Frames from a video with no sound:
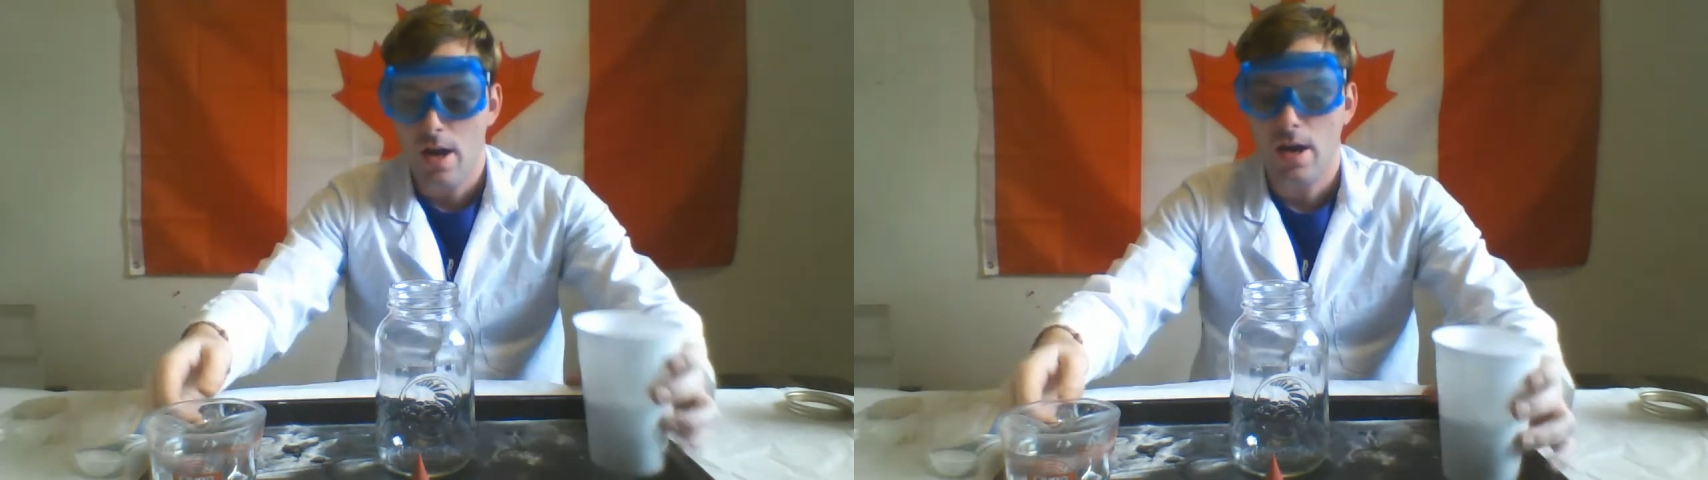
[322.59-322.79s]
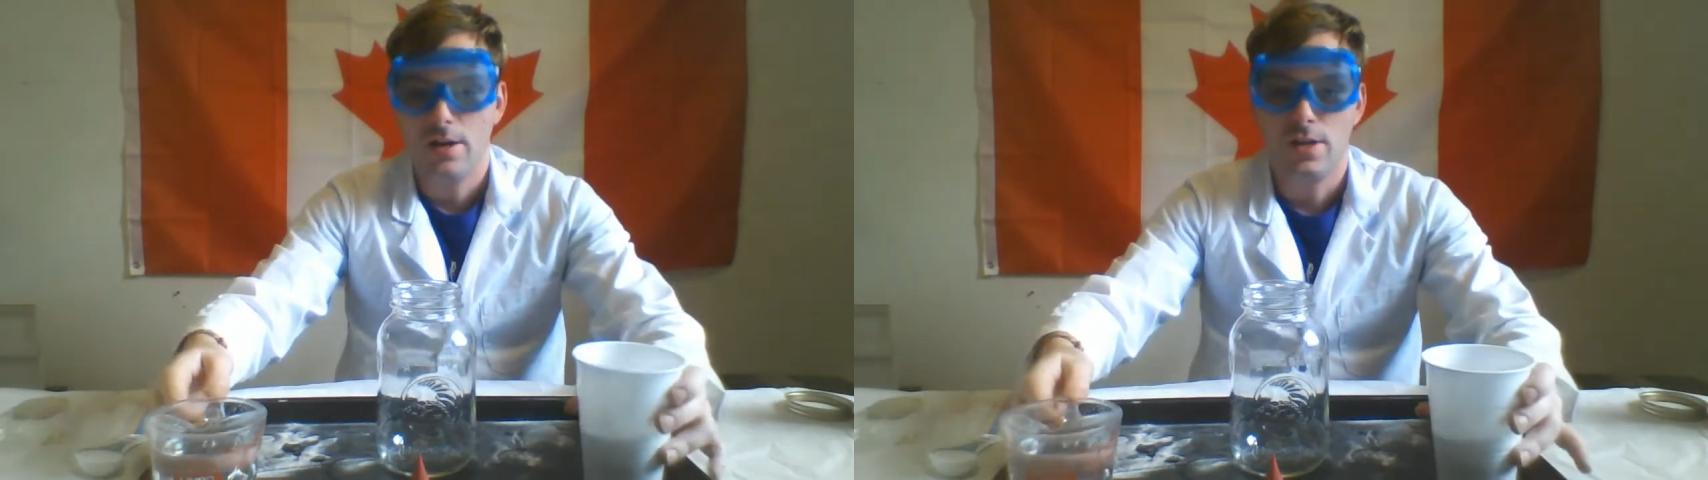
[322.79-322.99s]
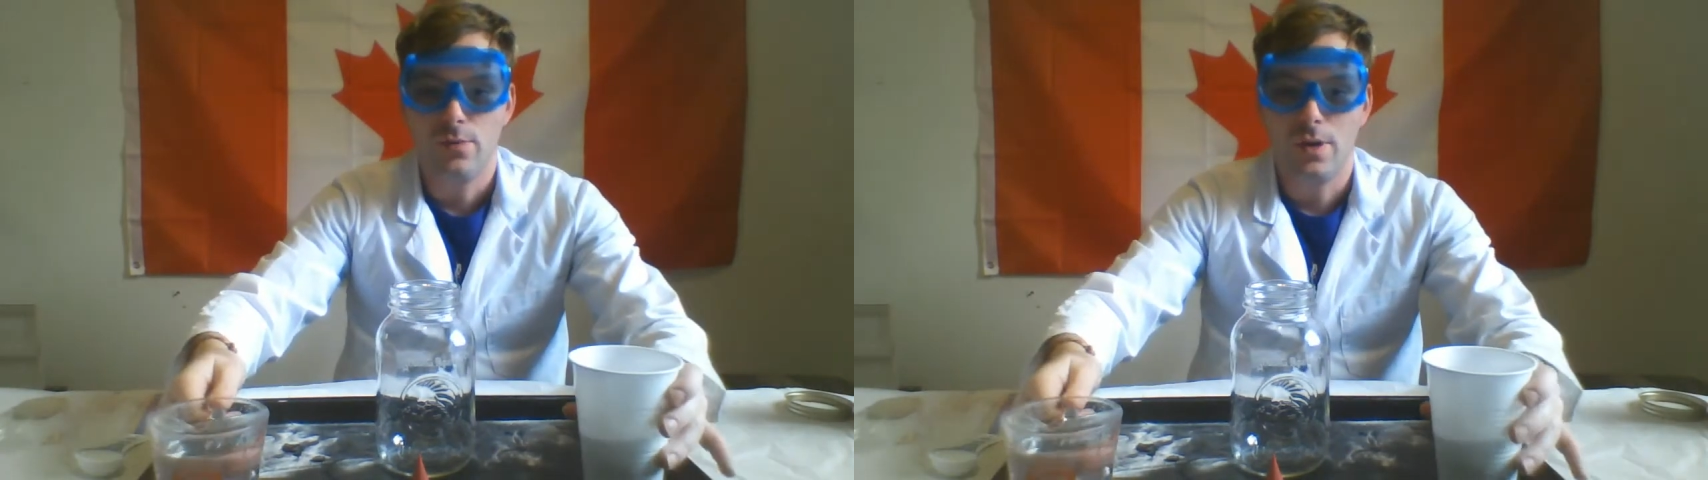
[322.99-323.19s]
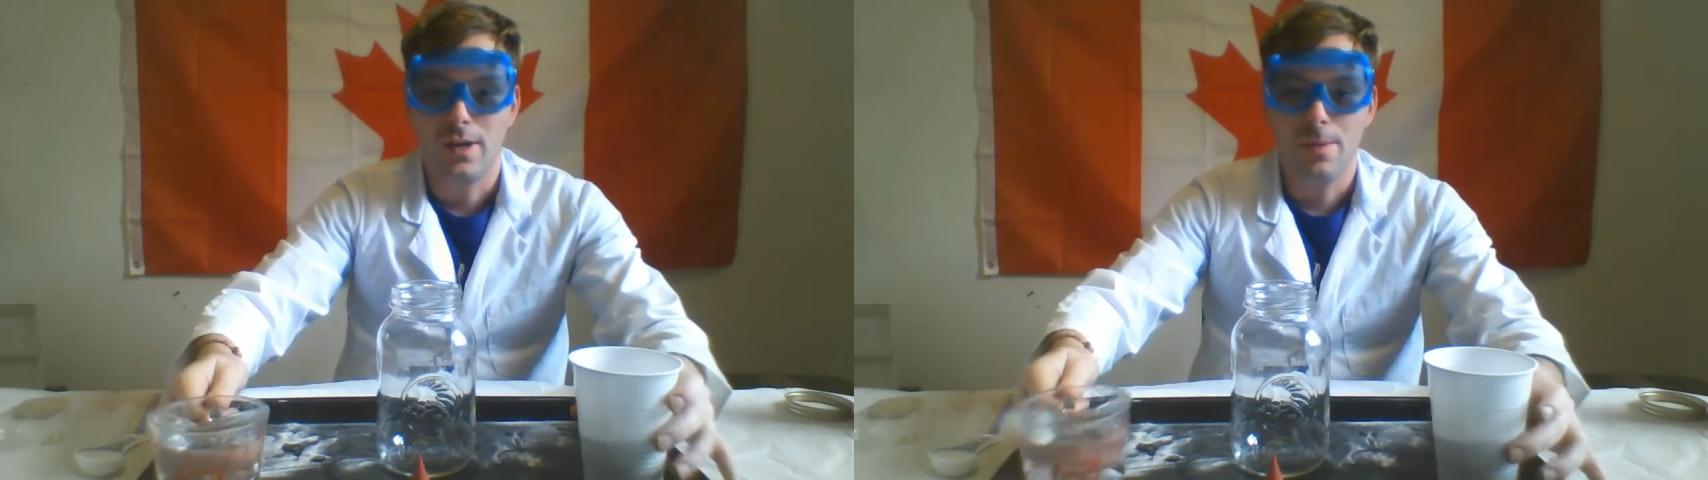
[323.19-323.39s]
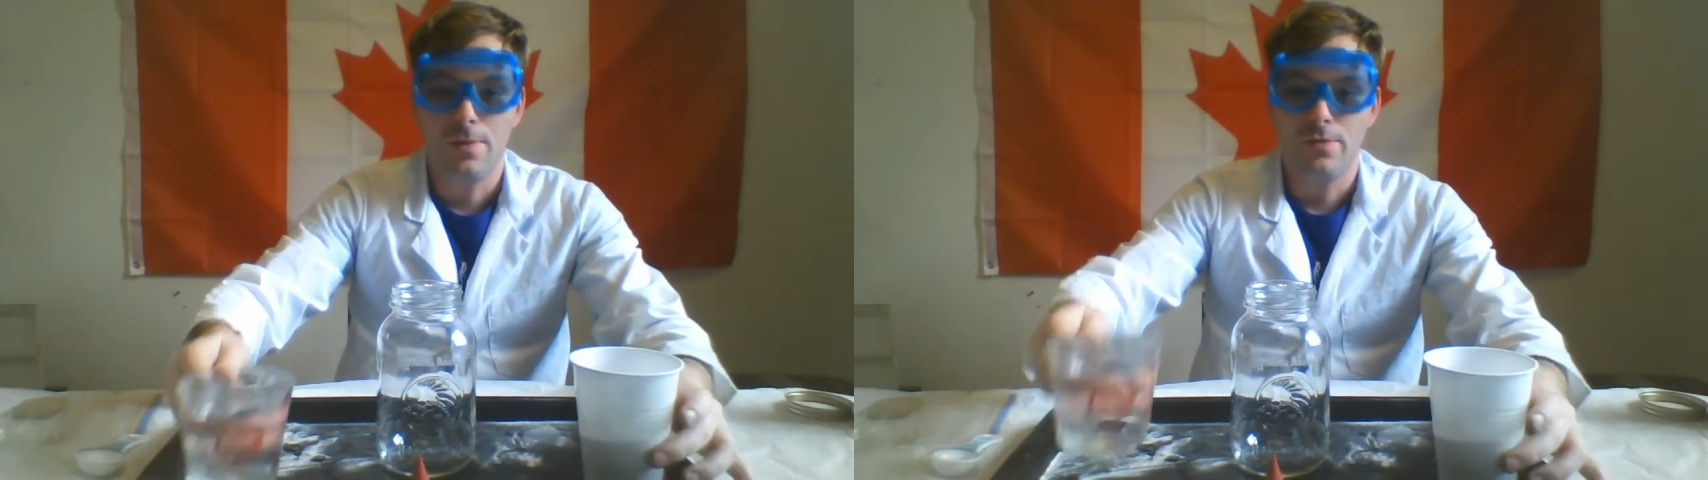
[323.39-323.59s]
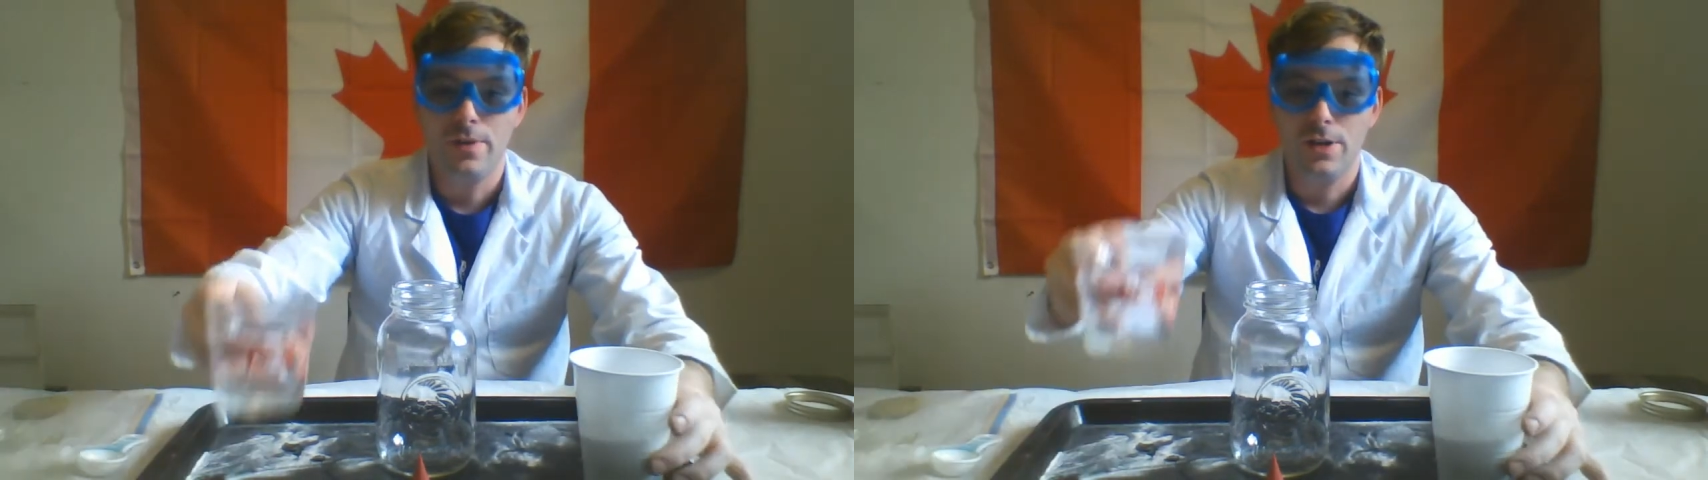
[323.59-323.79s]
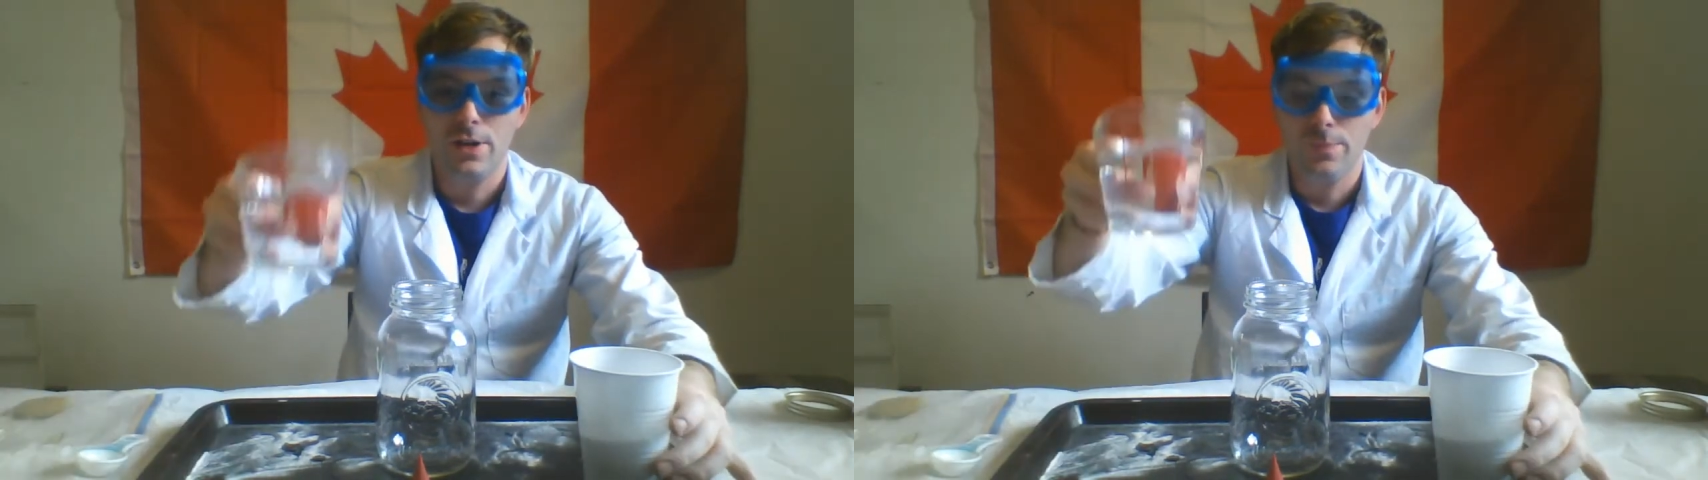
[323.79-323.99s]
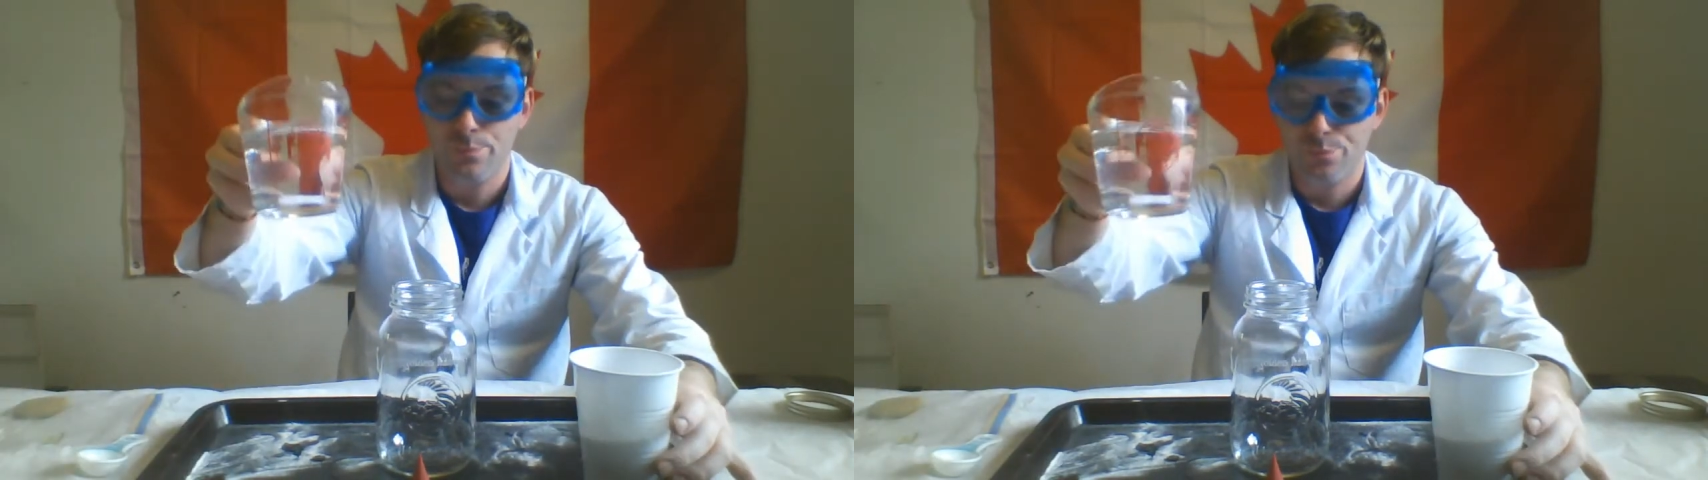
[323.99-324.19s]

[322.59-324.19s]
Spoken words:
I also have 1 cup of vinegar.